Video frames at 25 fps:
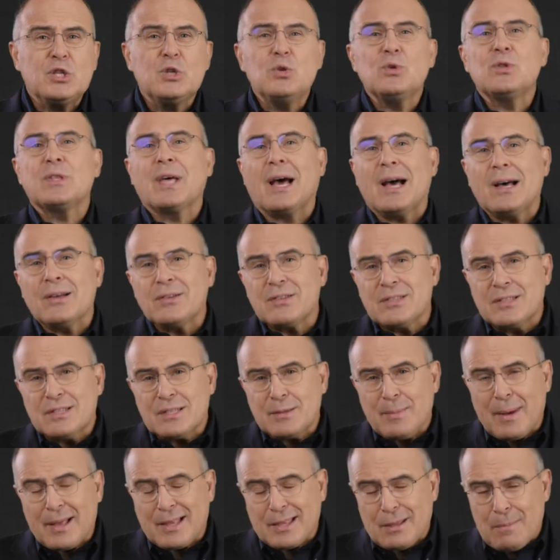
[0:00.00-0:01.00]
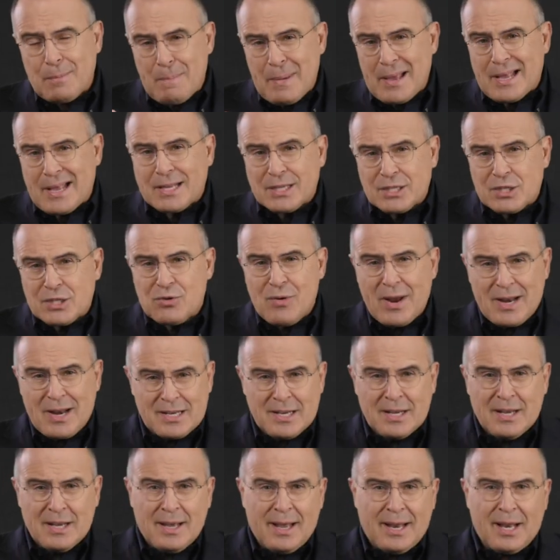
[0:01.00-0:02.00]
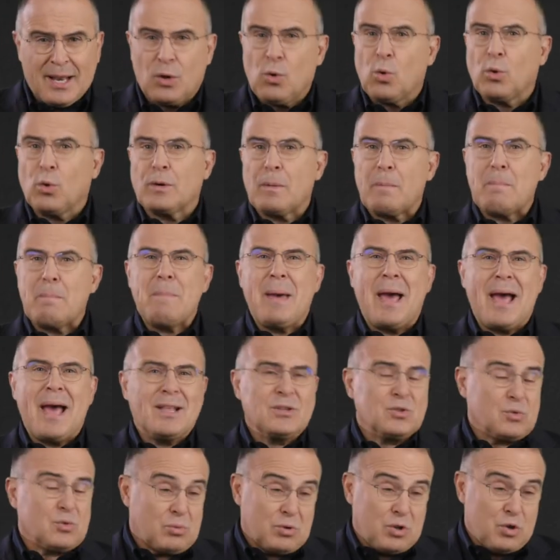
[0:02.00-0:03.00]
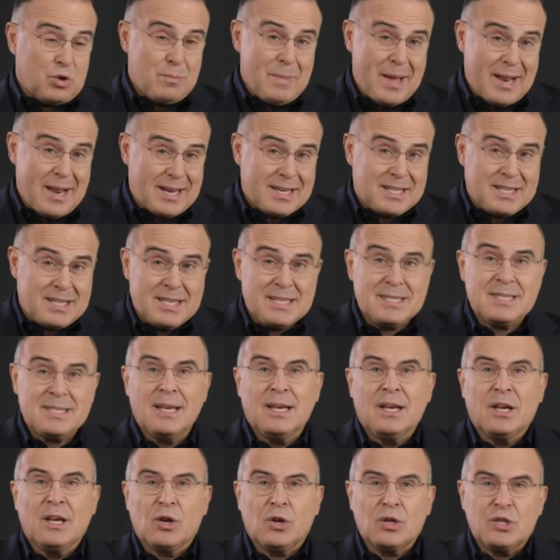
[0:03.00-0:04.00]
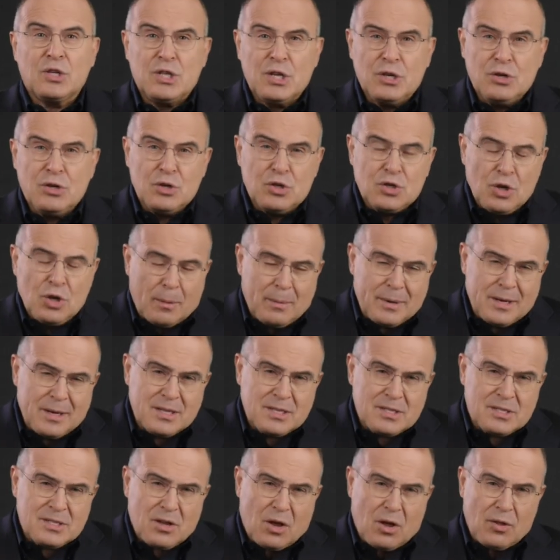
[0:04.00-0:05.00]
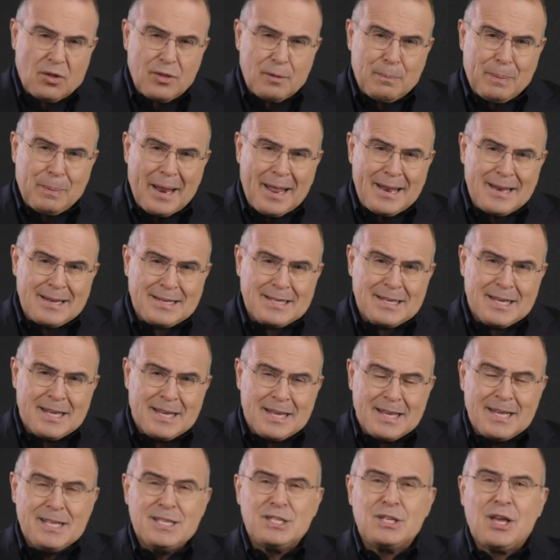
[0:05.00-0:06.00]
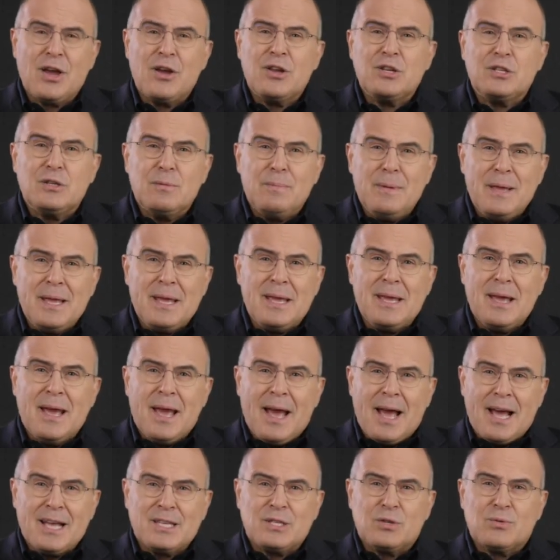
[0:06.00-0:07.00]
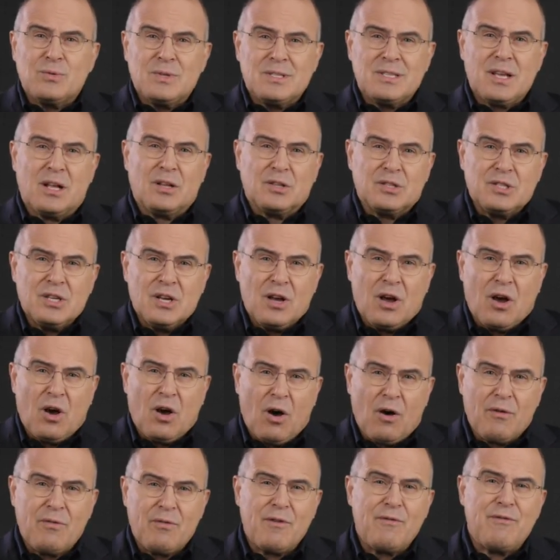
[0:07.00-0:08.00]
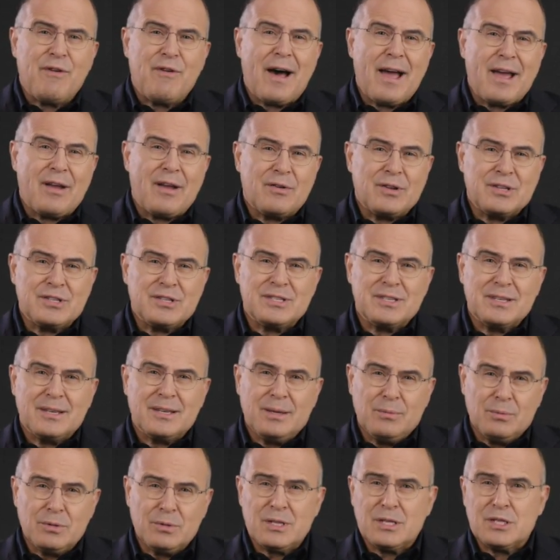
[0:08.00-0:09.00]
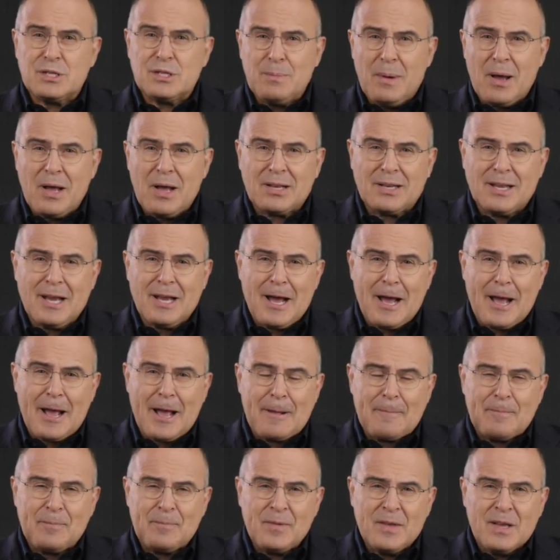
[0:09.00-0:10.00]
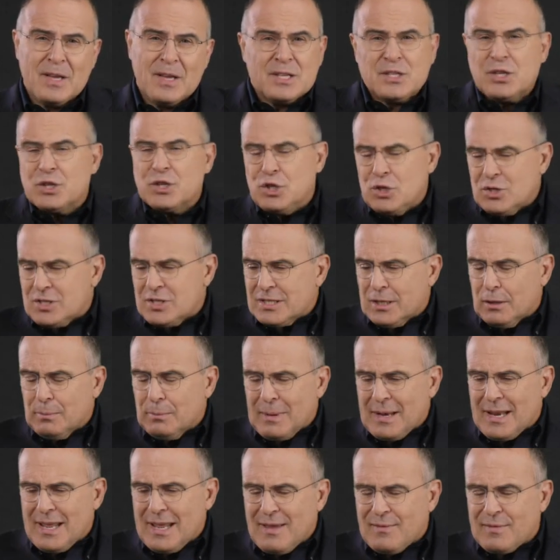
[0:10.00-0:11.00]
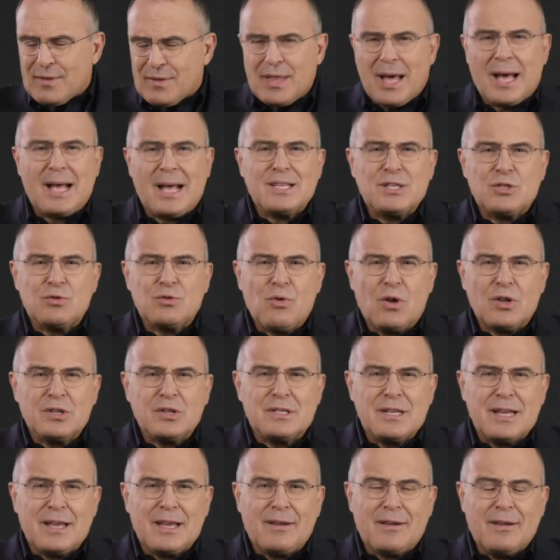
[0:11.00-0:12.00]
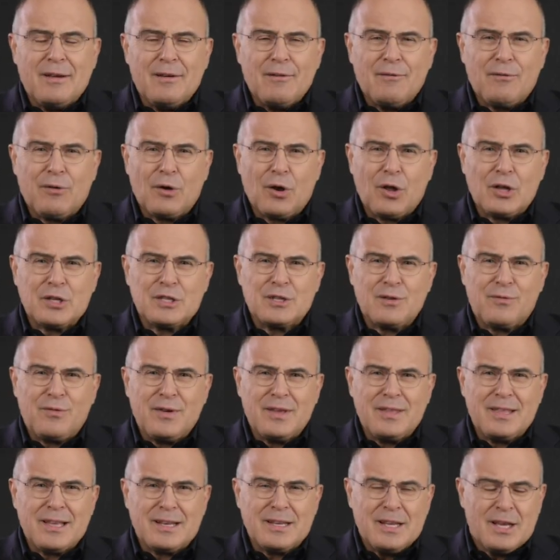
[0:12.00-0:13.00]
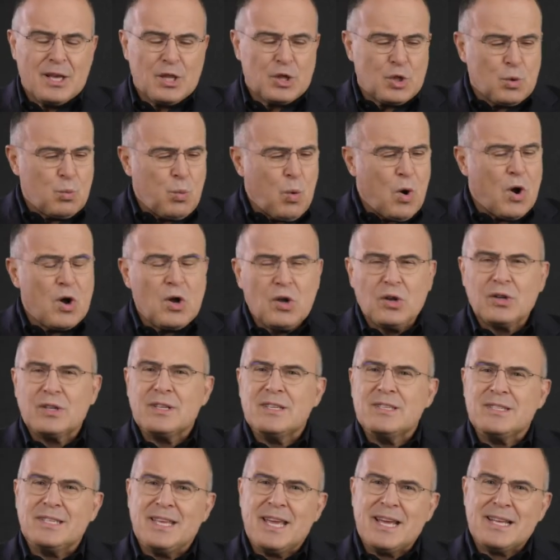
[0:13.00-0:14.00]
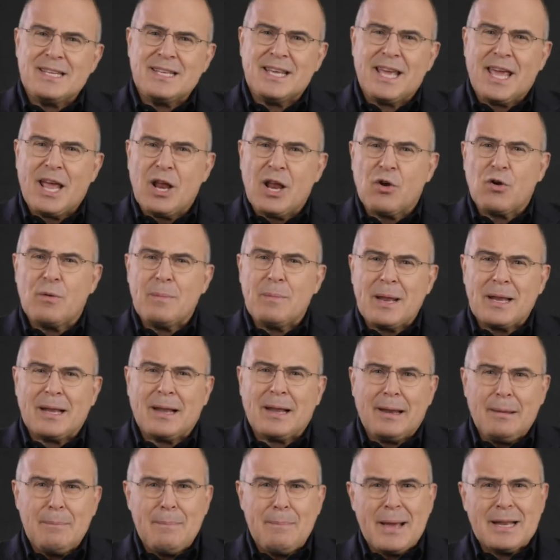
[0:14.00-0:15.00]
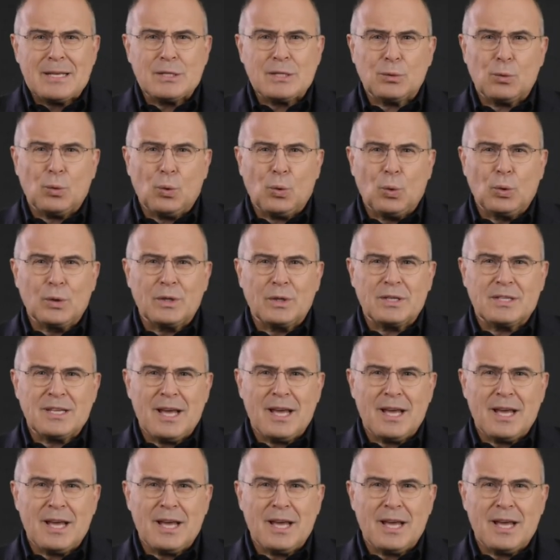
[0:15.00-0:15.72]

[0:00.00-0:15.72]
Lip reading: 2000s about the biggest threat, and he called it man's or humanity's continued dominance on the planet is going to be as a result of a virus. He was a smart guy. So do you still believe in the Hans Rosling philosophy that the world is getting incrementally better all the